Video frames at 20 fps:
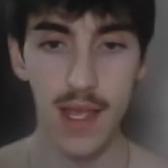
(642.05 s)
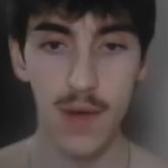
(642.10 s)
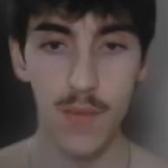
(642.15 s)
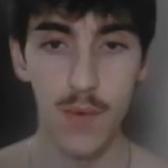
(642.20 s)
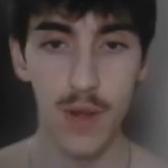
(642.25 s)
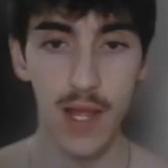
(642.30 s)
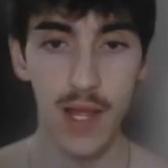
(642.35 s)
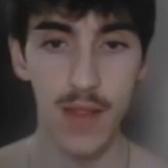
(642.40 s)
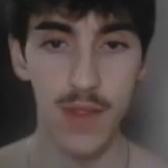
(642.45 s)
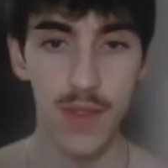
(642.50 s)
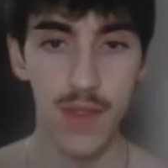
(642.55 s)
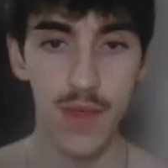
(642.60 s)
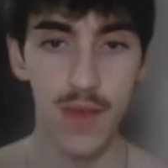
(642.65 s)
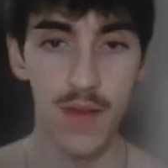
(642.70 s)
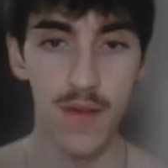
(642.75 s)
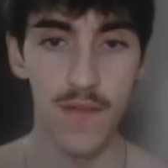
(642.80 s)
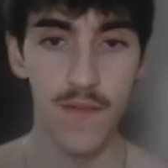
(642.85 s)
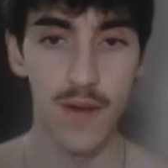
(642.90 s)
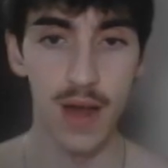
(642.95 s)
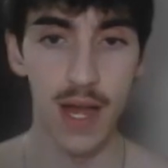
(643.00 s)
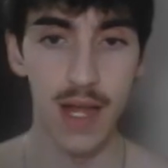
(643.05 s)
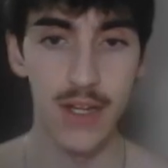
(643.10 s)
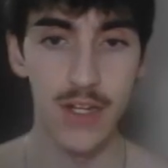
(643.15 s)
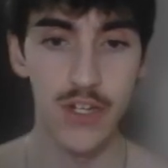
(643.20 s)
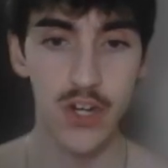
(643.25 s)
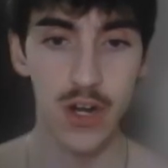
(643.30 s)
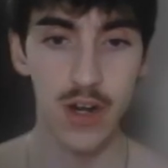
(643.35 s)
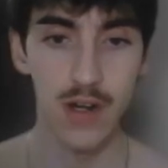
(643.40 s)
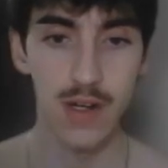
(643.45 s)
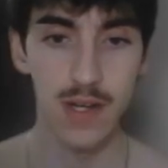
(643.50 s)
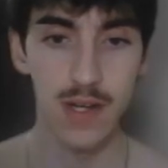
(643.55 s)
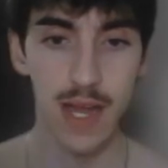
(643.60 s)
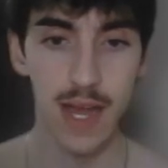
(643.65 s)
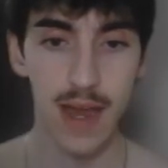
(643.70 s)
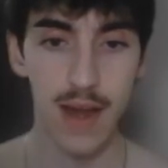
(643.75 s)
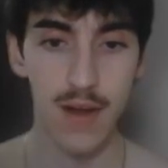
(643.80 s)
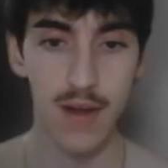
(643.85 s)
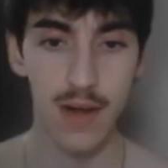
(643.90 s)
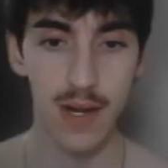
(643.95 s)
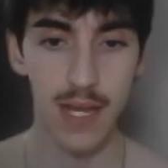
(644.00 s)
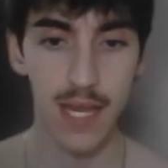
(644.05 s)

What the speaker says: We get the Ice Shard down.